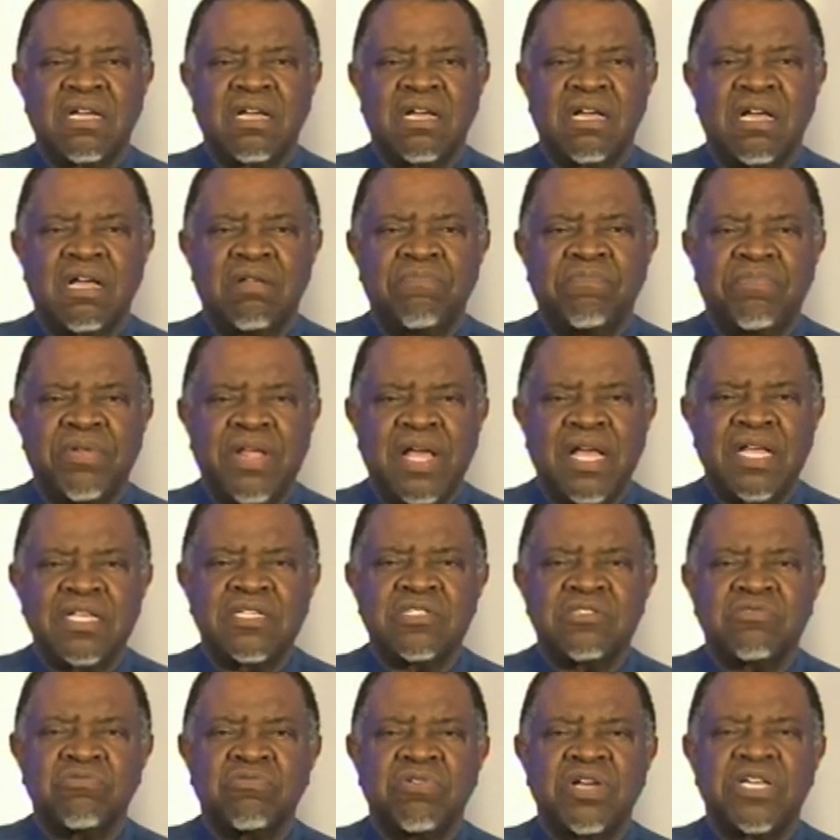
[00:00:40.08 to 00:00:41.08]
and
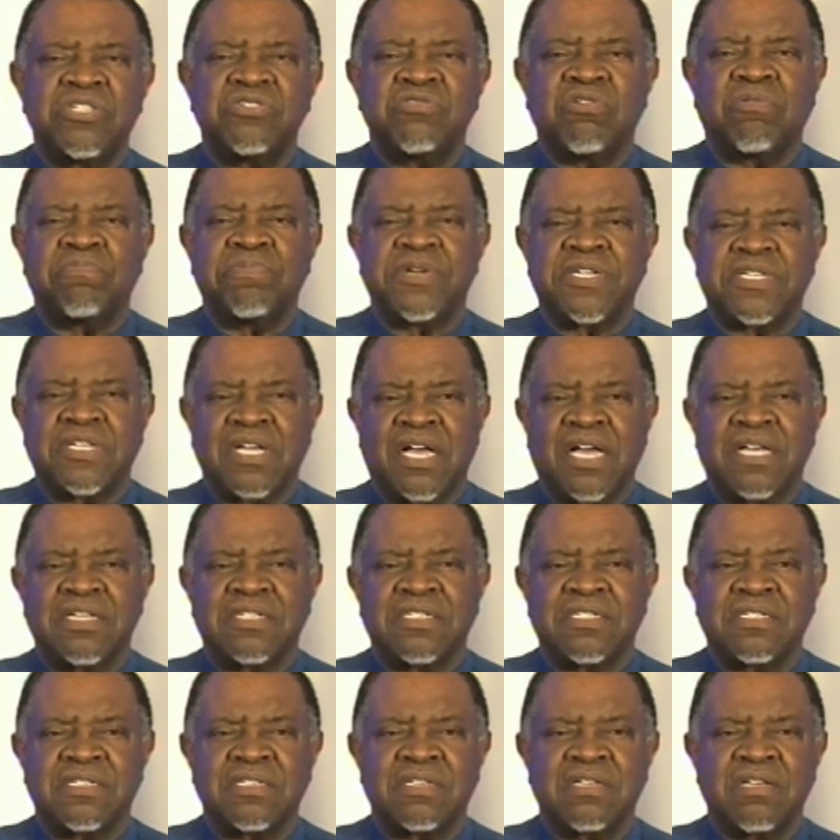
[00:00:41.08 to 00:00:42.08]
plans were
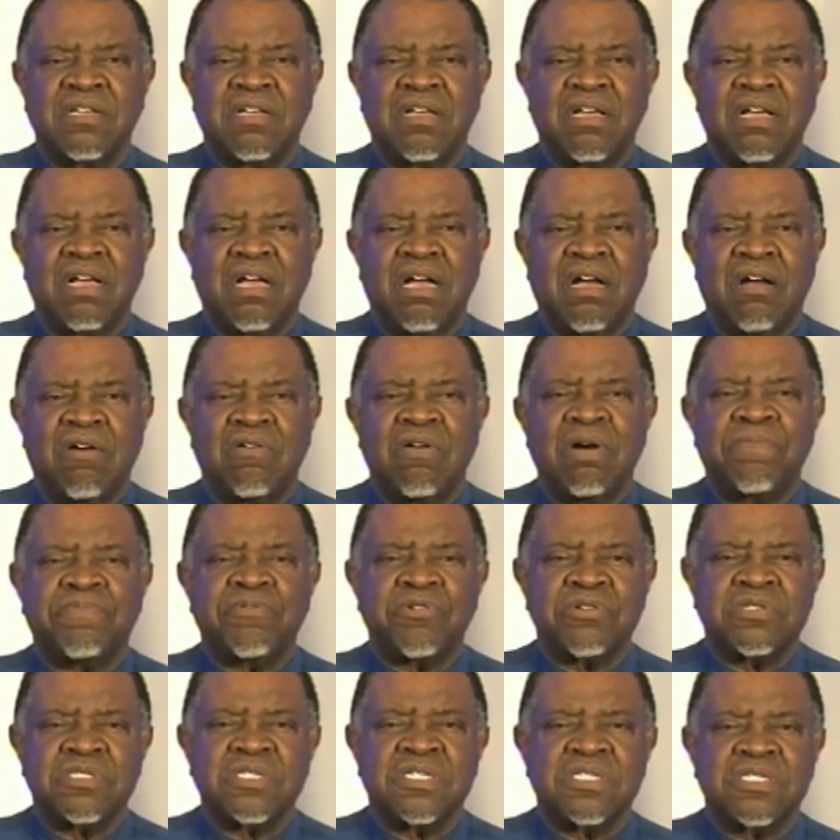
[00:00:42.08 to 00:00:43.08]
jeopardized. Our
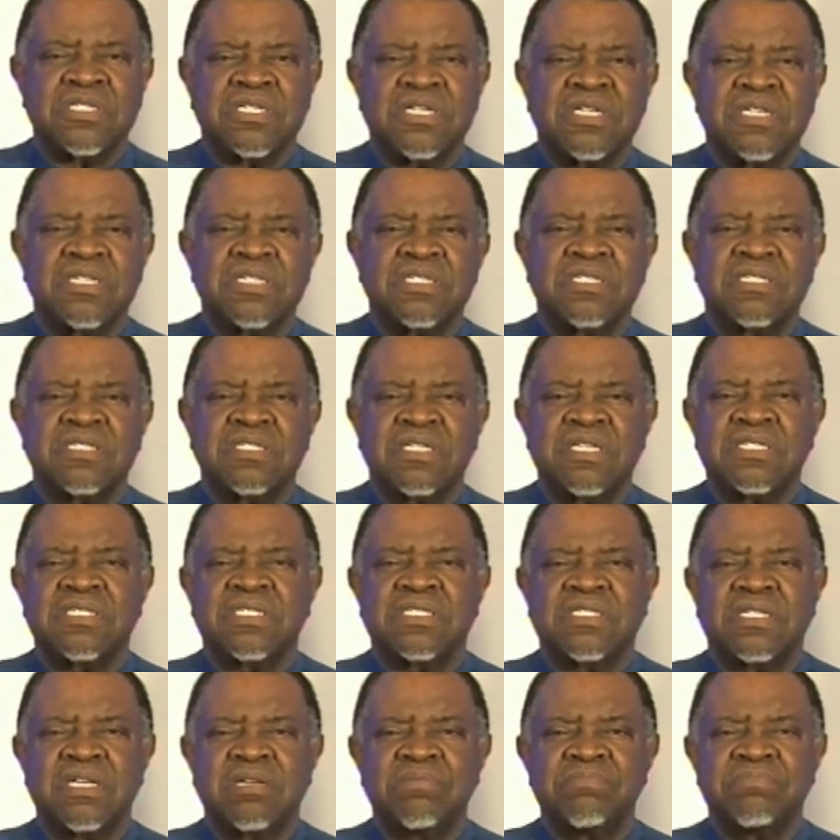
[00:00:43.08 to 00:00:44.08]
processes,
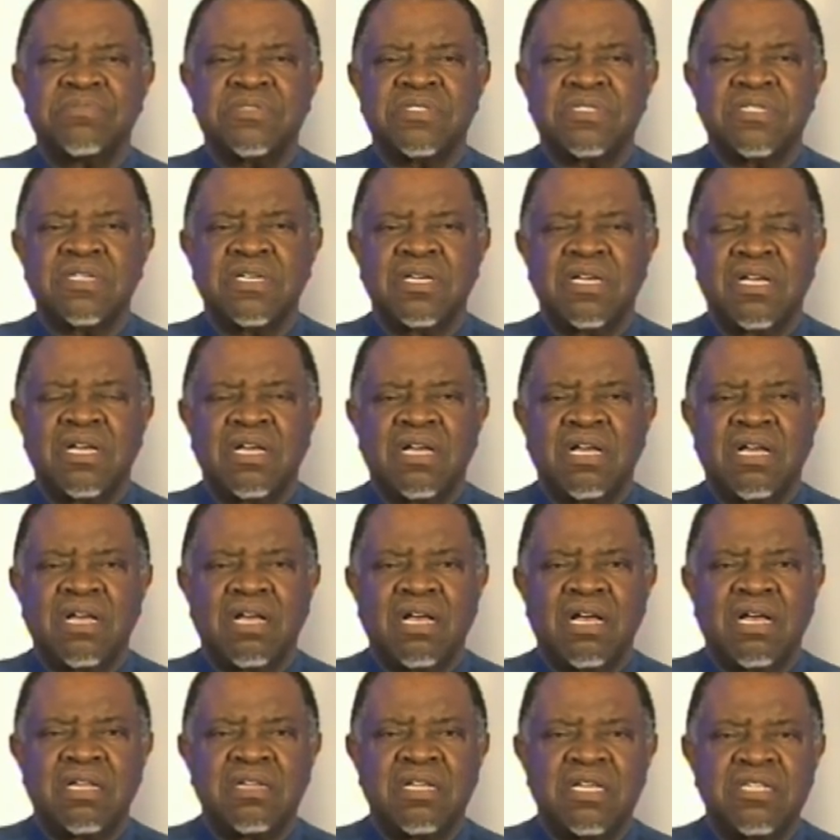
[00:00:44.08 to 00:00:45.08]
systems,
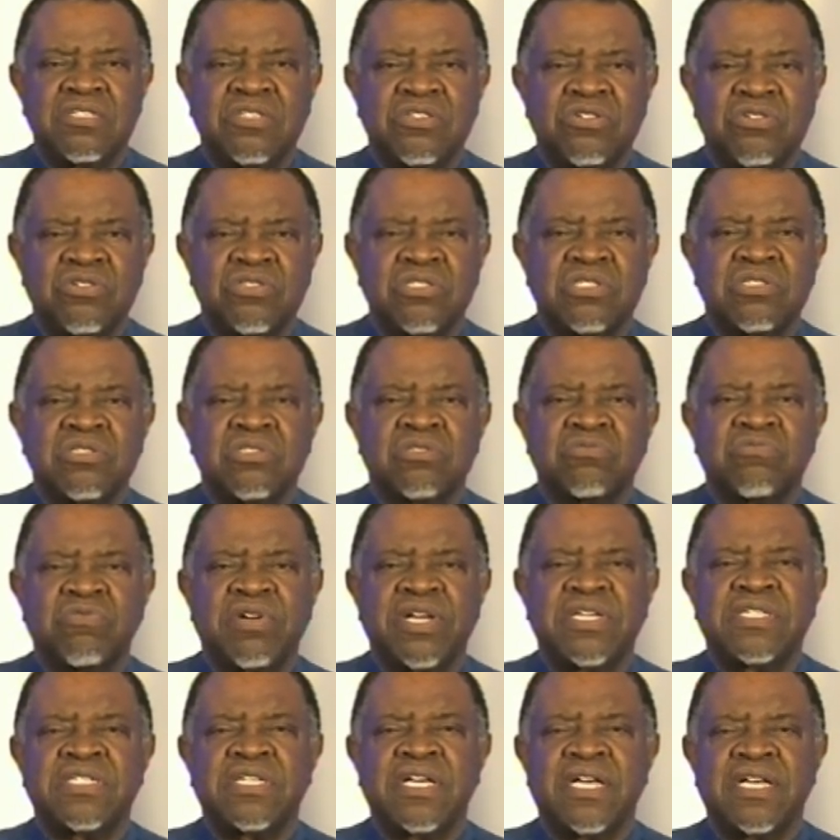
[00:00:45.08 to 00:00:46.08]
and institutions were
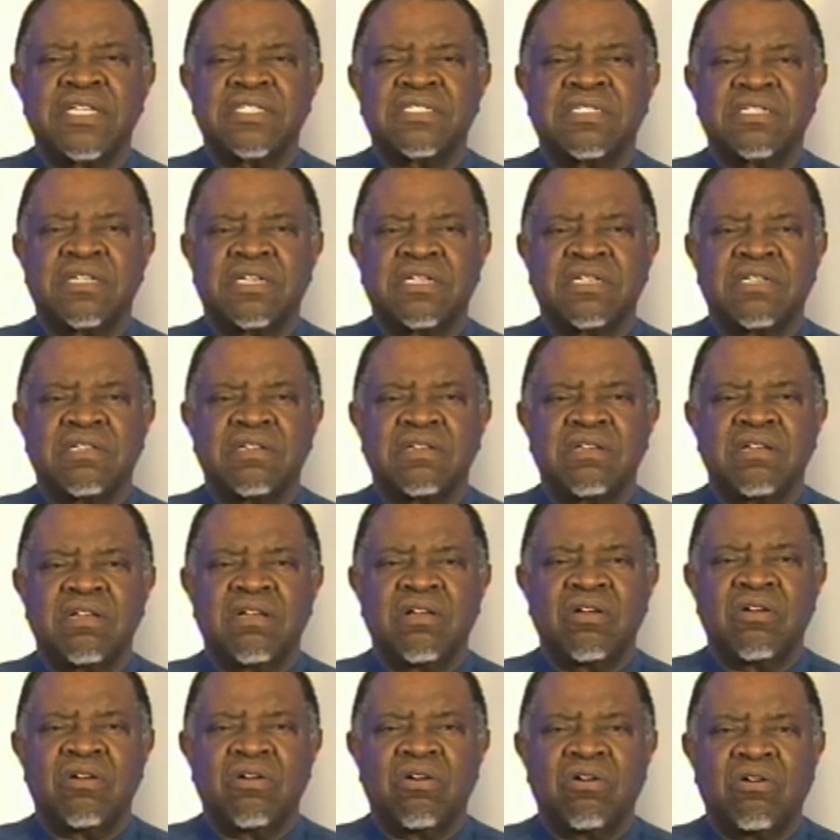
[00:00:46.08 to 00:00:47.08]
tested.
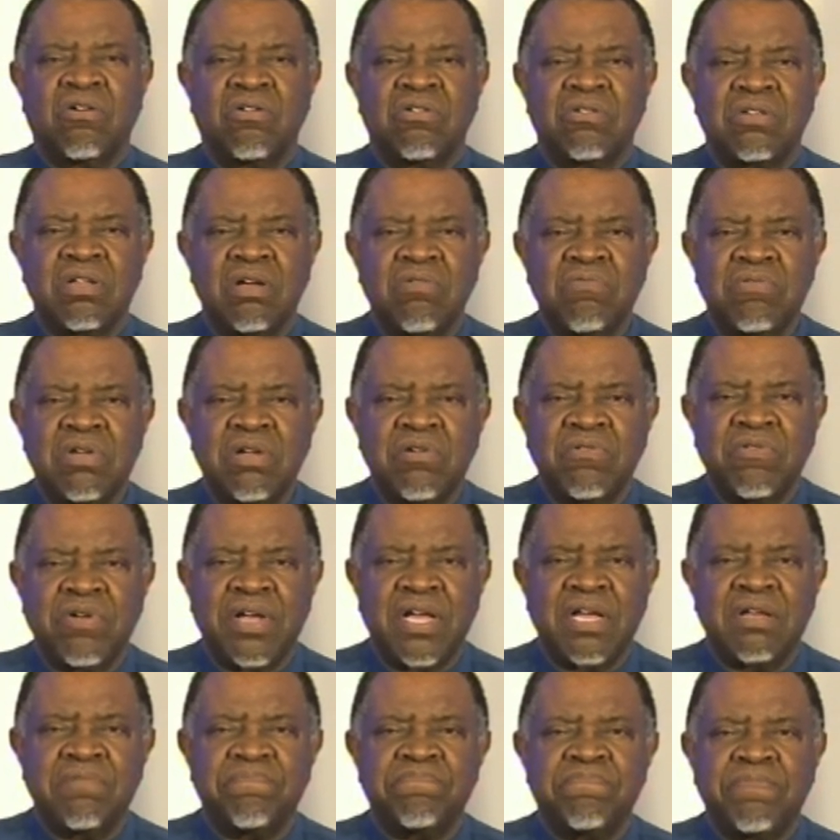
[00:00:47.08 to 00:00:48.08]
Although we
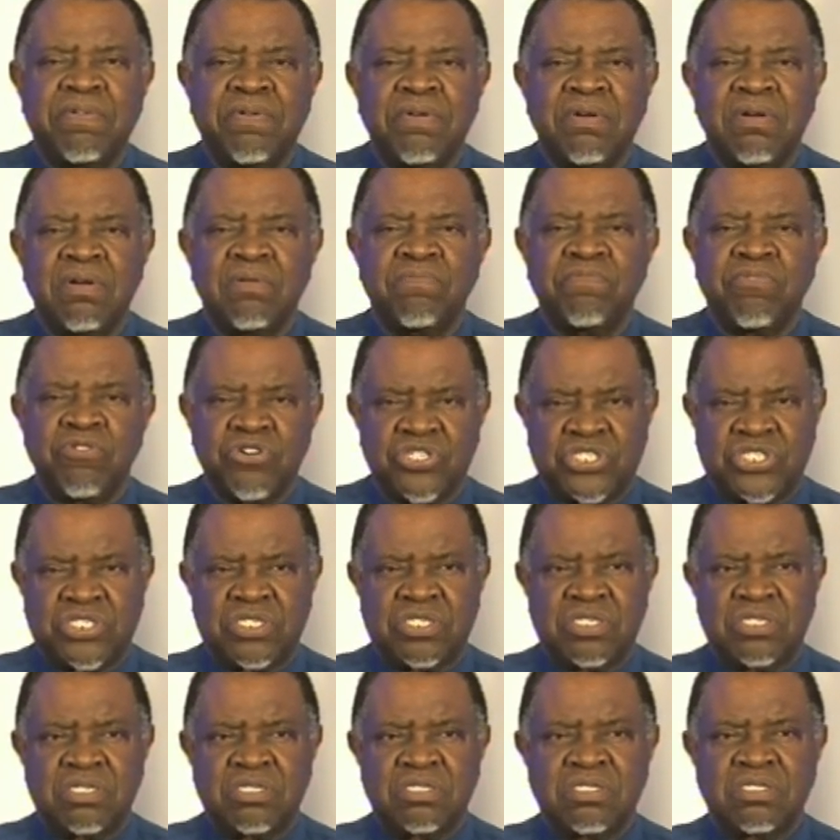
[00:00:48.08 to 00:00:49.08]
were pushed
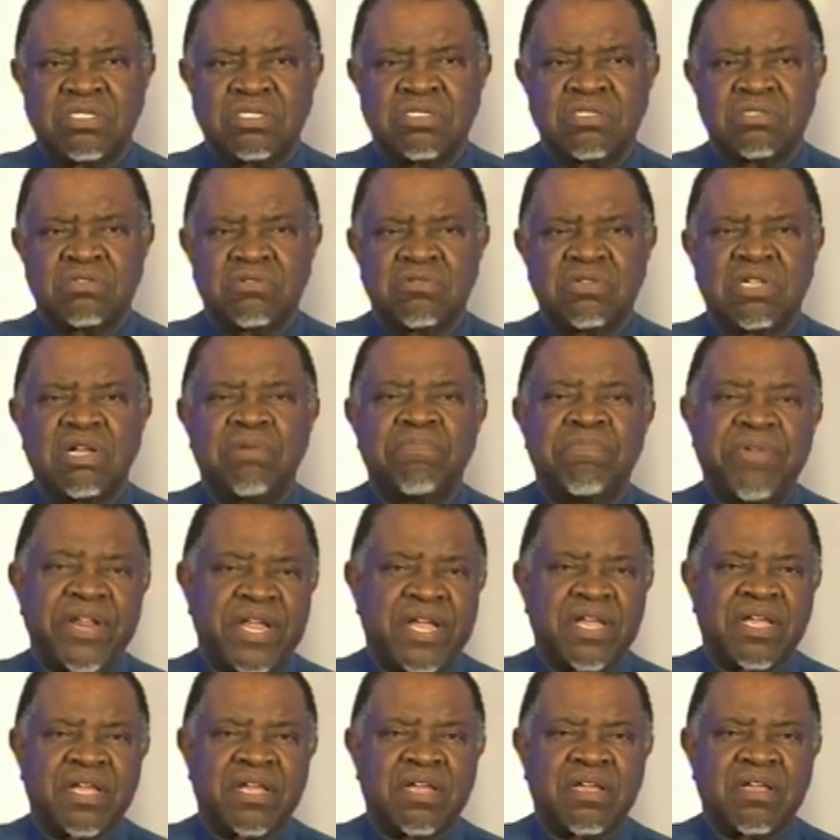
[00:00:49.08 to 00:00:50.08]
to the
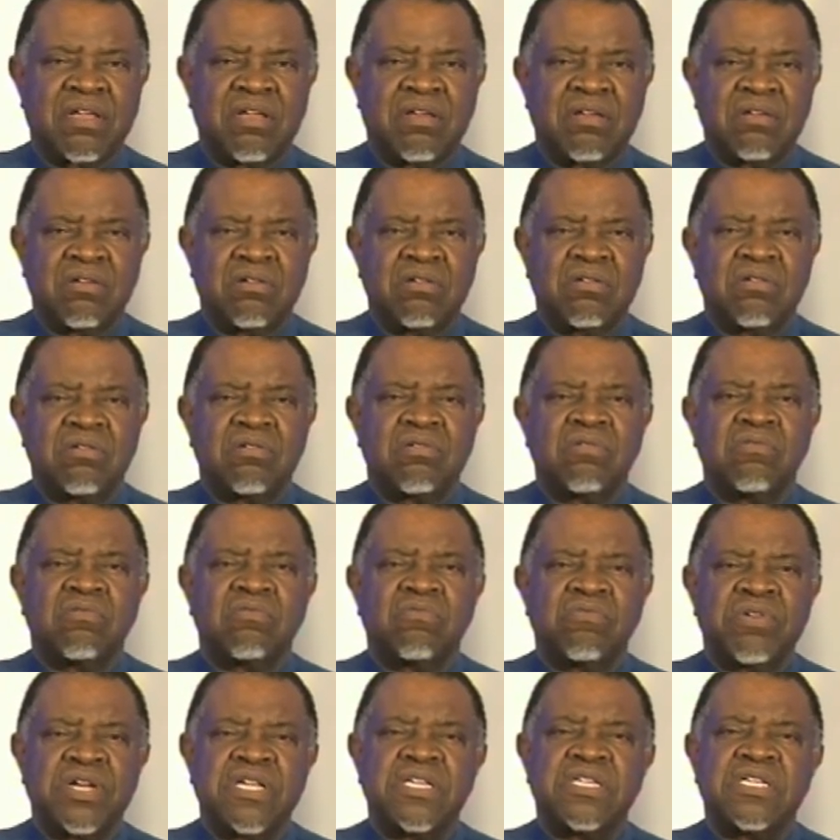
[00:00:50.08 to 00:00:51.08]
brink,
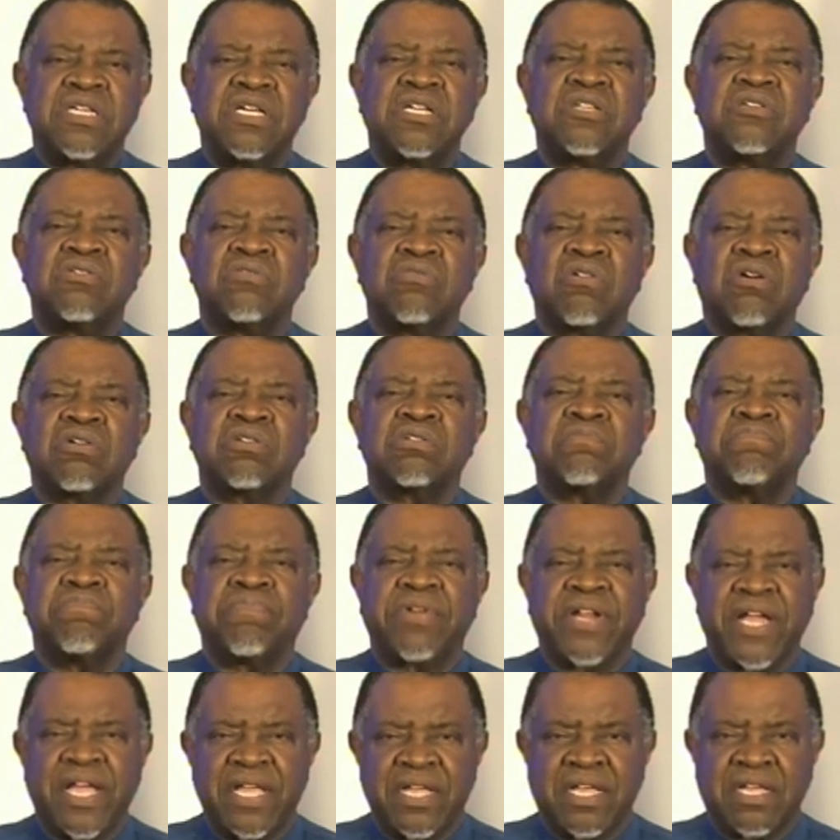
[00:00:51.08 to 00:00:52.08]
we did not
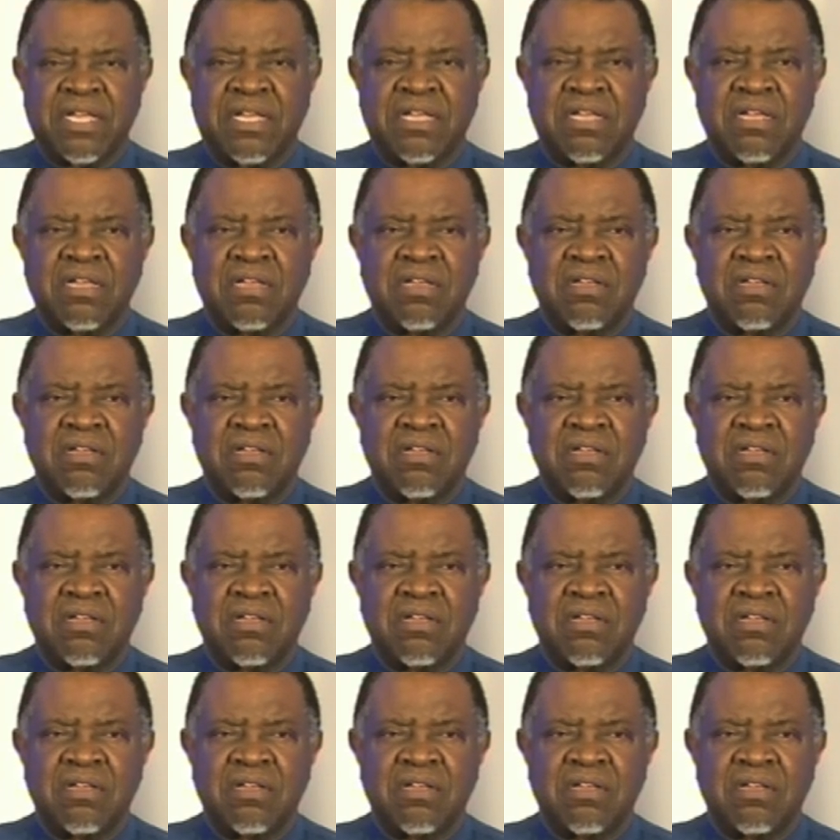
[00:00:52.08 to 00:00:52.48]
break.